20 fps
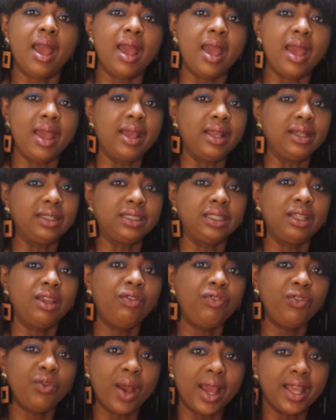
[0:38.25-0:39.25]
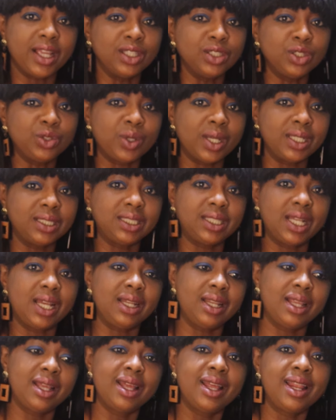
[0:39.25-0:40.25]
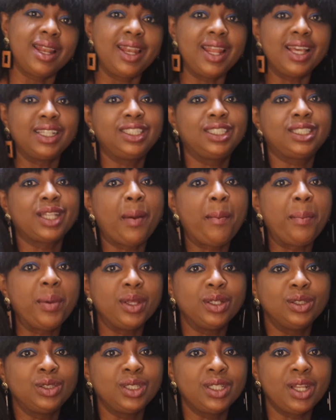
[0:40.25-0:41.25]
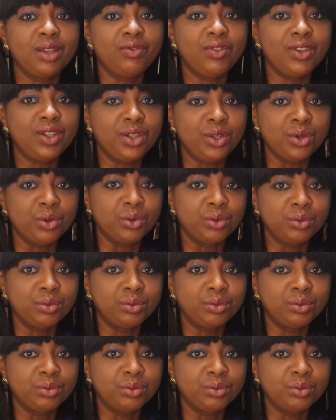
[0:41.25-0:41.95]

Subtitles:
And if you are interested, let's jump into the video.